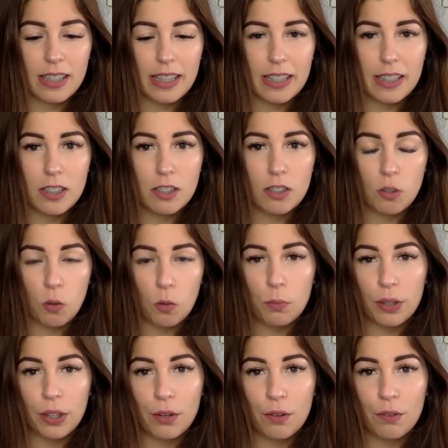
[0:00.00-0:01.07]
is so
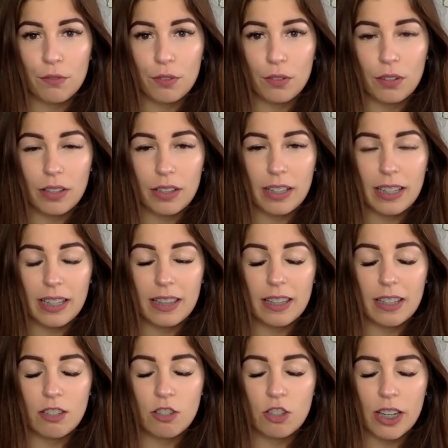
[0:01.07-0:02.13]
beautiful, and
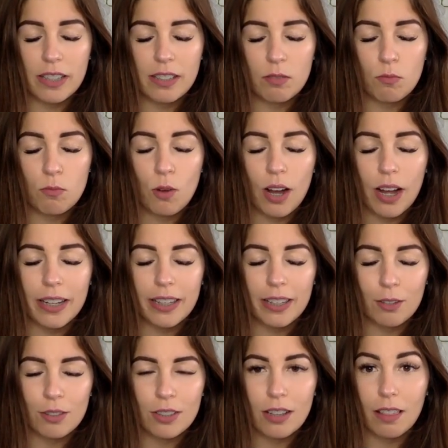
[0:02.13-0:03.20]
they just want
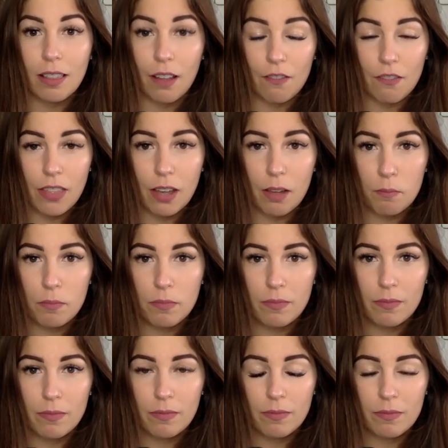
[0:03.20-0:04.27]
you to love them.
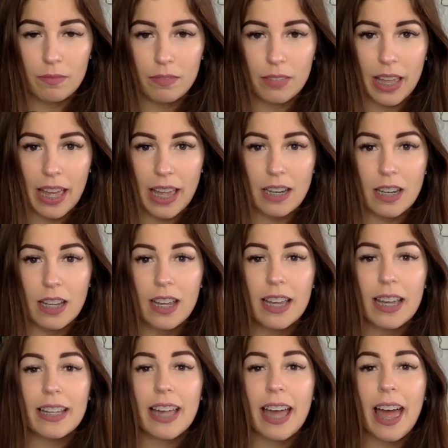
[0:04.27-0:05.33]
And
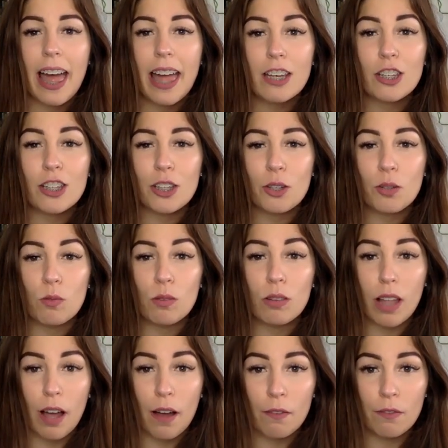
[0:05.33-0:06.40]
can you
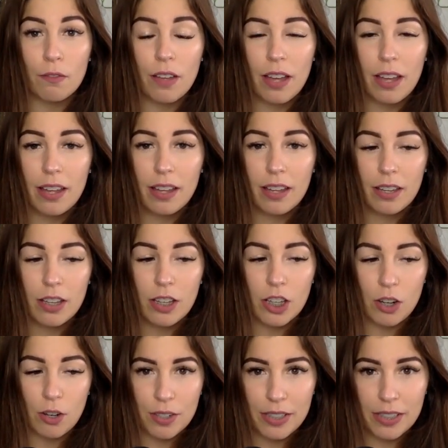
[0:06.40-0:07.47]
love
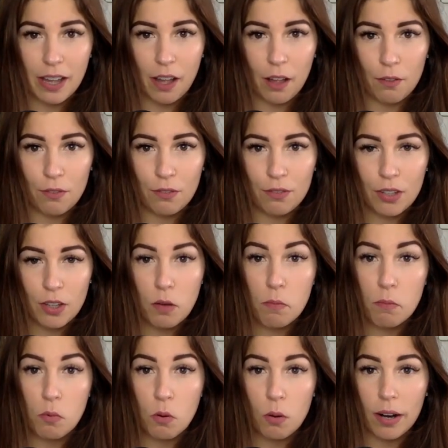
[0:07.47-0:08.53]
yourself
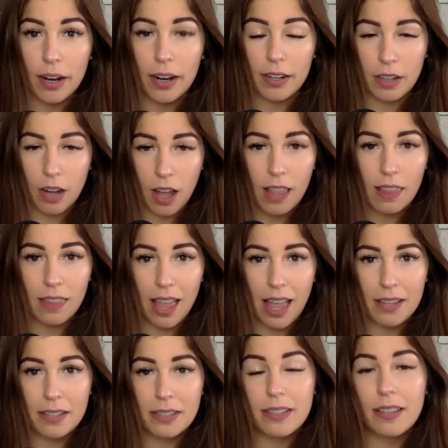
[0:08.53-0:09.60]
more, not
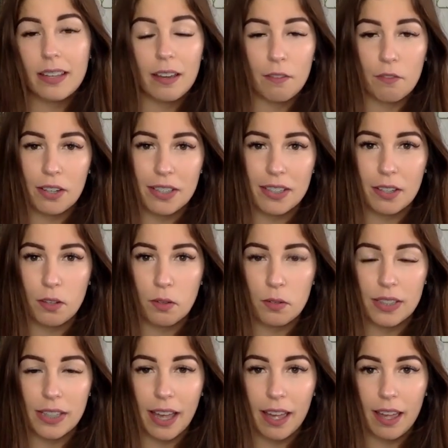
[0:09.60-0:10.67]
less, every
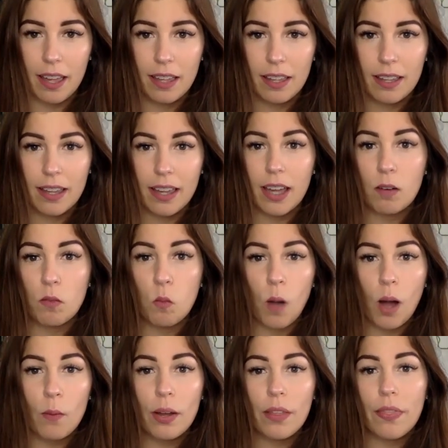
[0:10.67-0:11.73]
single day? And
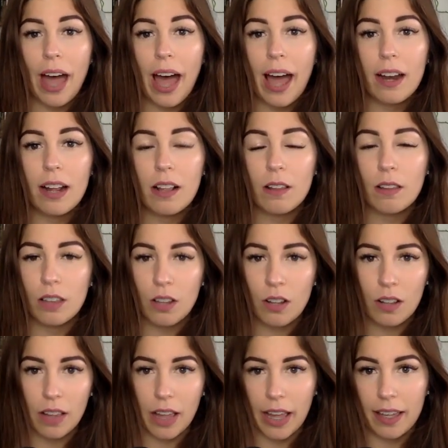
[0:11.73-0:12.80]
what would that
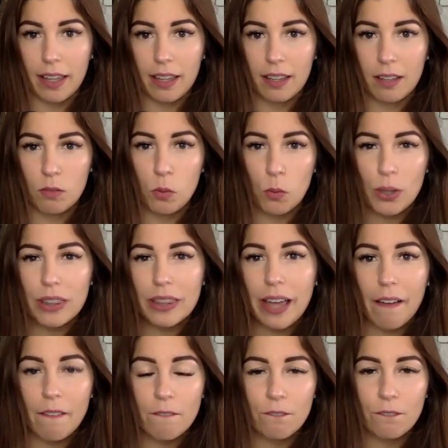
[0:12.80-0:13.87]
look like? What would
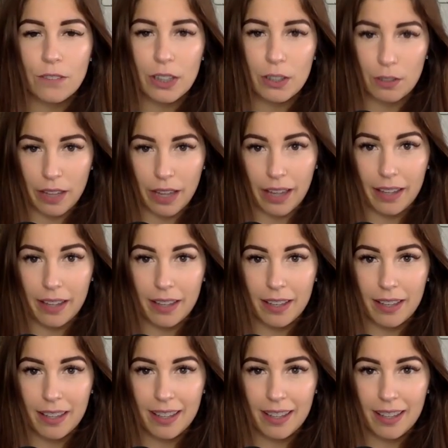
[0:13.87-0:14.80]
that feel like?